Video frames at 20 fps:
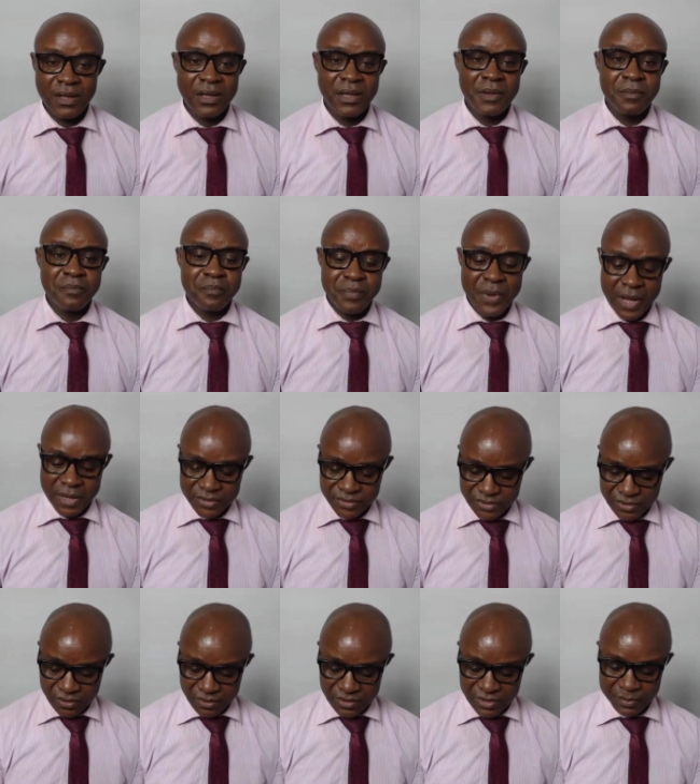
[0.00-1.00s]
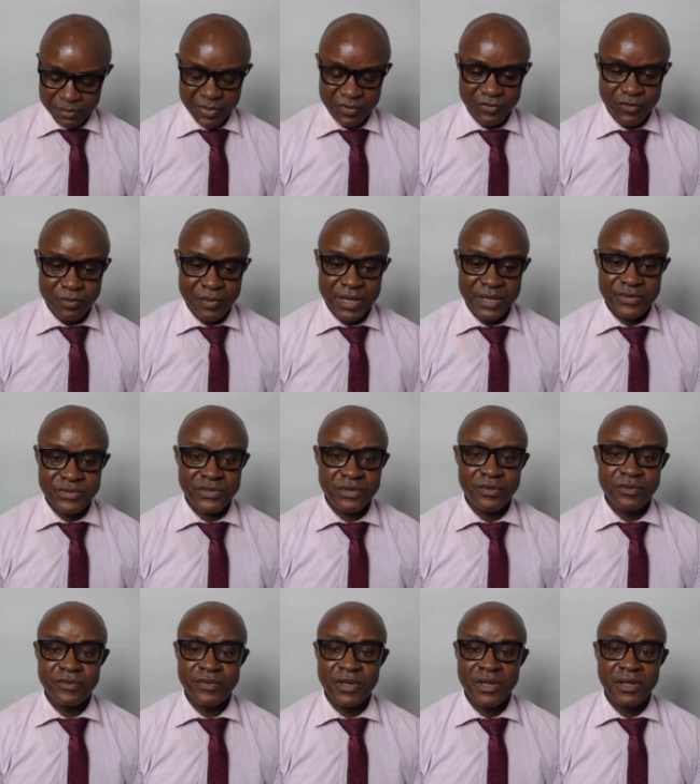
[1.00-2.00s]
impact on the performance
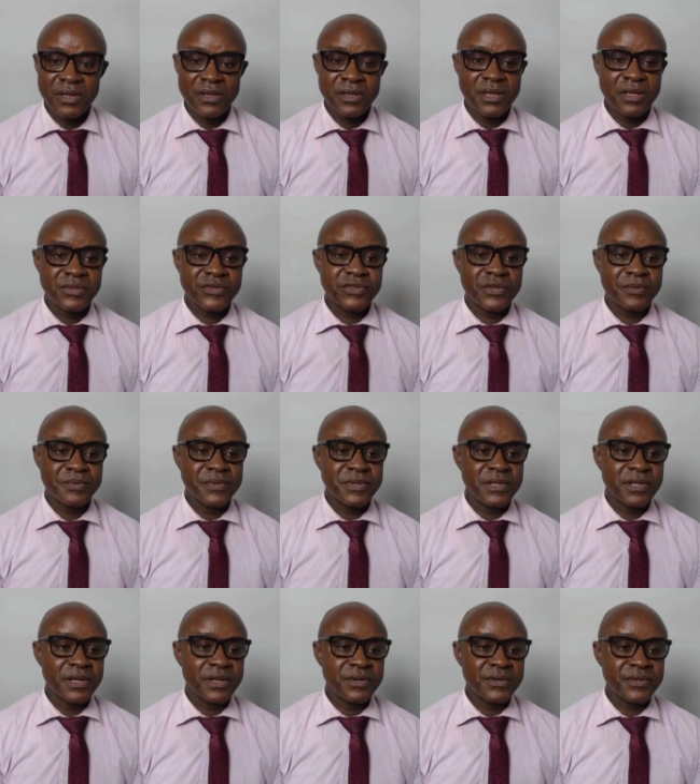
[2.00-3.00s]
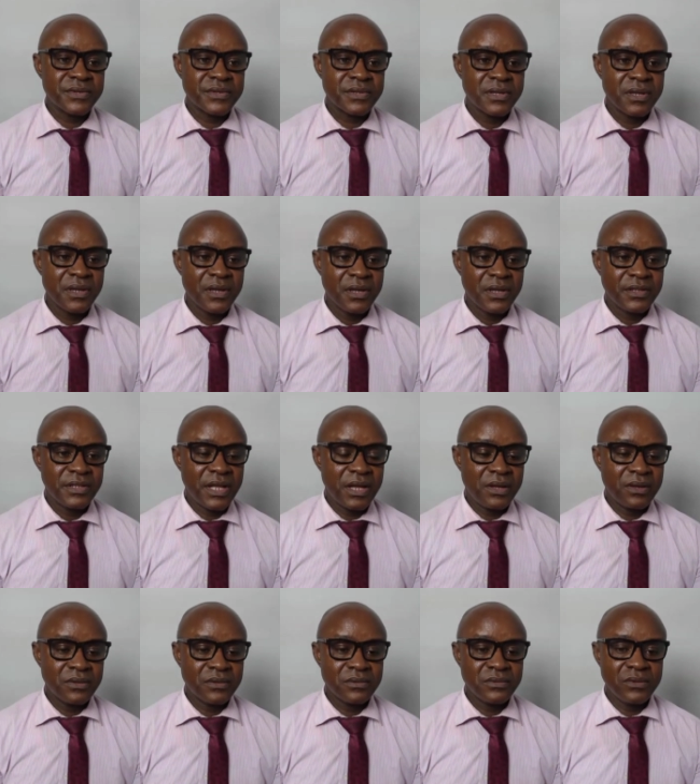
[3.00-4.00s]
of subsidiaries.
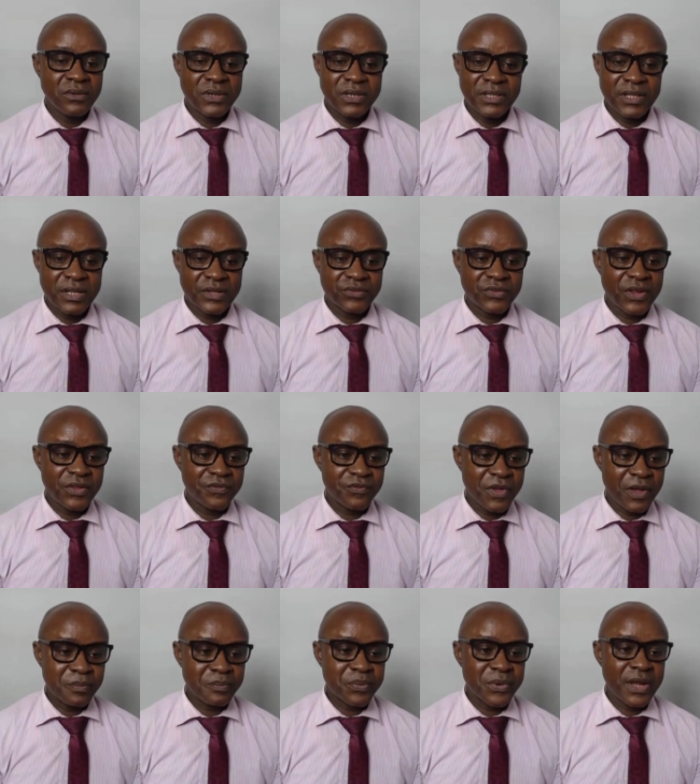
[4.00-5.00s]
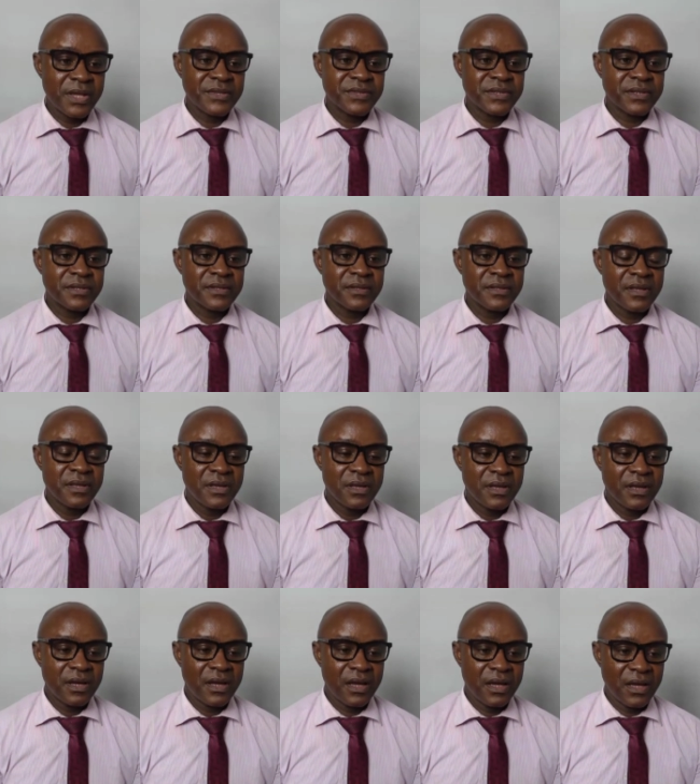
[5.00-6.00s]
Now, looking at transfer pricing
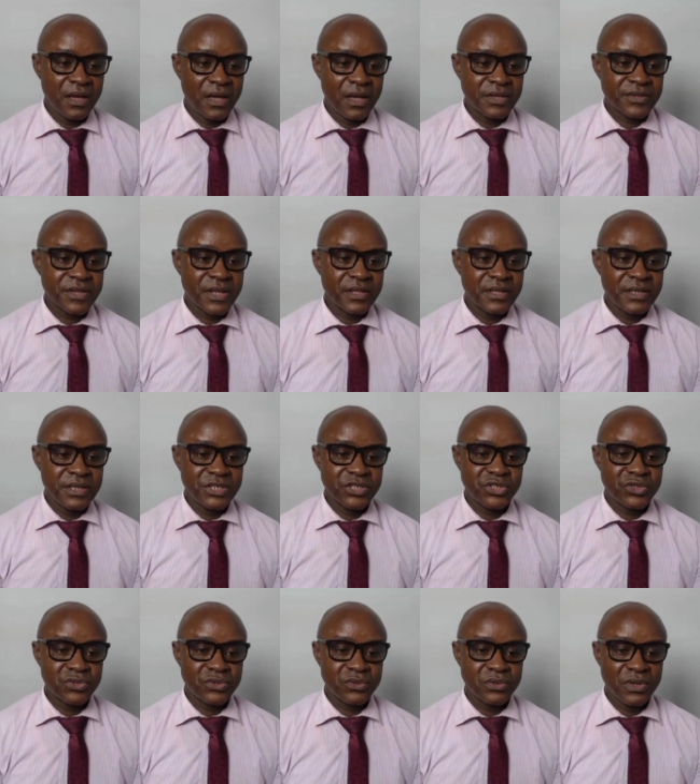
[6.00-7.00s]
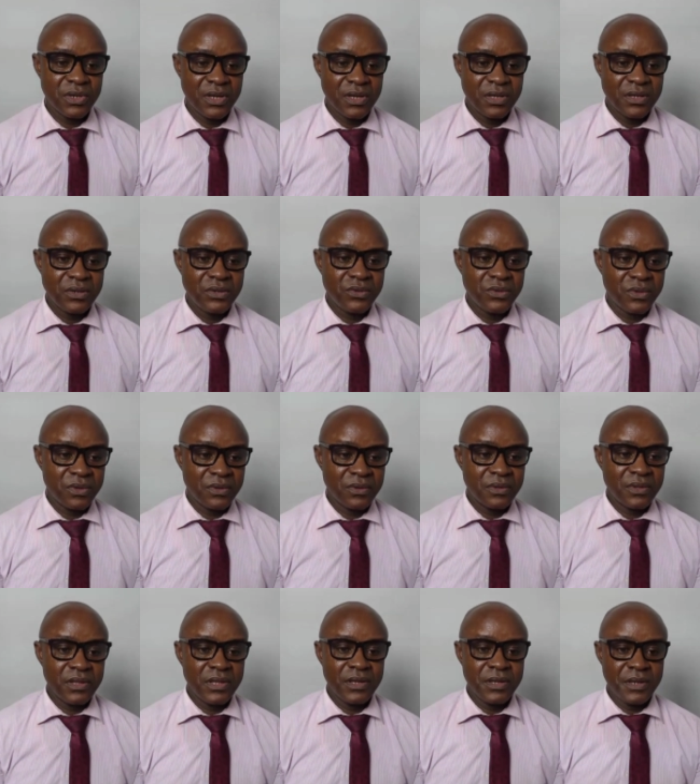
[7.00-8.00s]
as an issue,
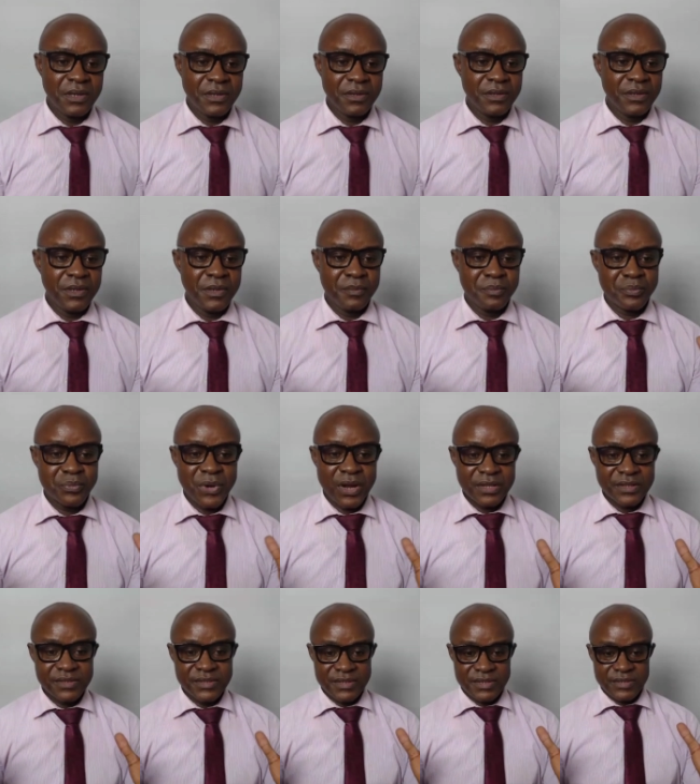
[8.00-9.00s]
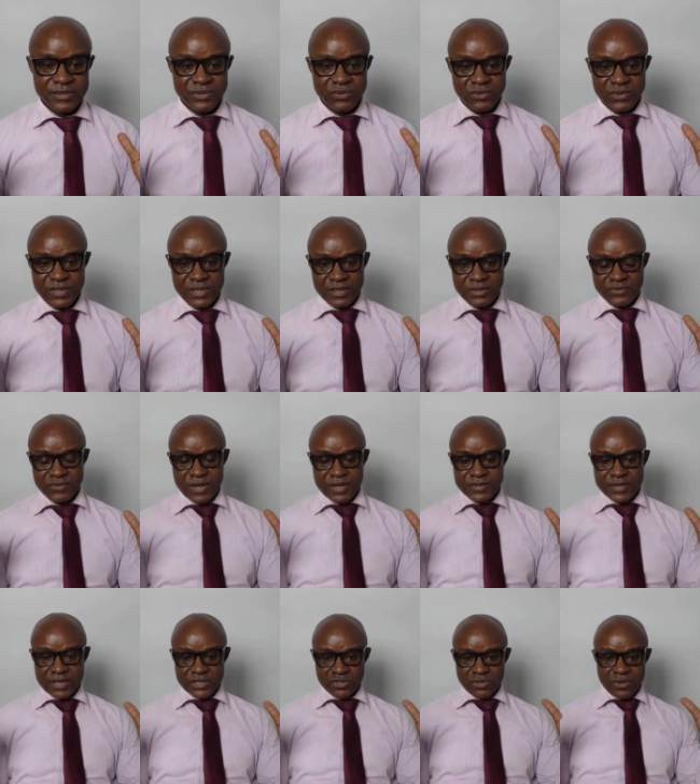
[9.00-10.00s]
in practice, you see
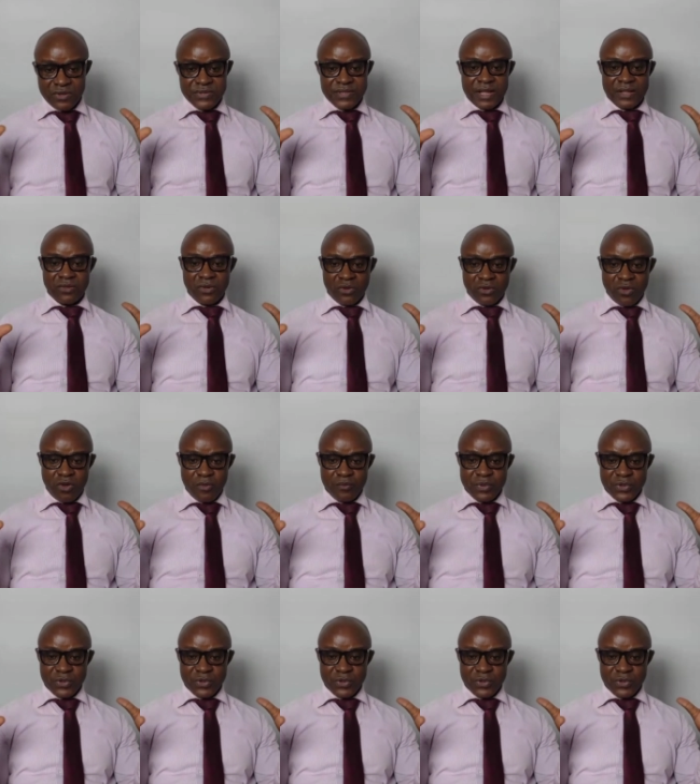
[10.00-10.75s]
transactions that occur